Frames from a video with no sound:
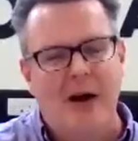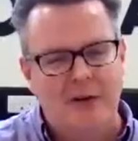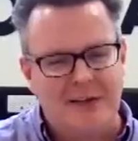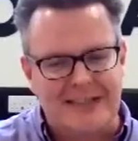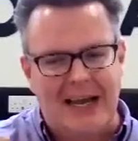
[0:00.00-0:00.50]
my
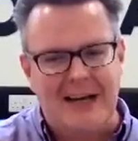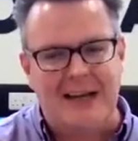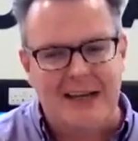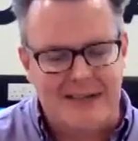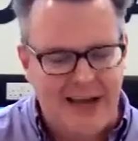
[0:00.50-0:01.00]
understanding
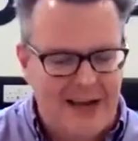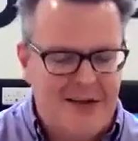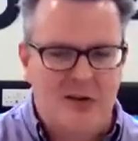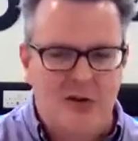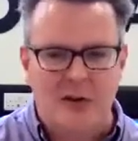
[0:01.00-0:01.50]
is then
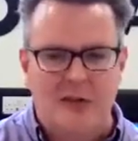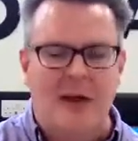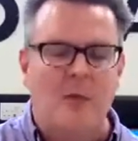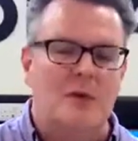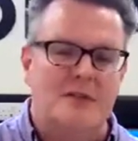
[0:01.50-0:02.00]
you can
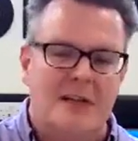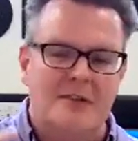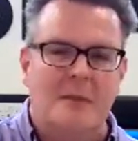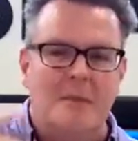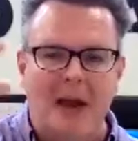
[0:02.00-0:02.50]
once they
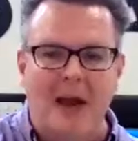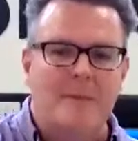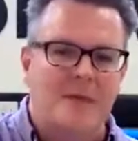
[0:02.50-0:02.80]
submit,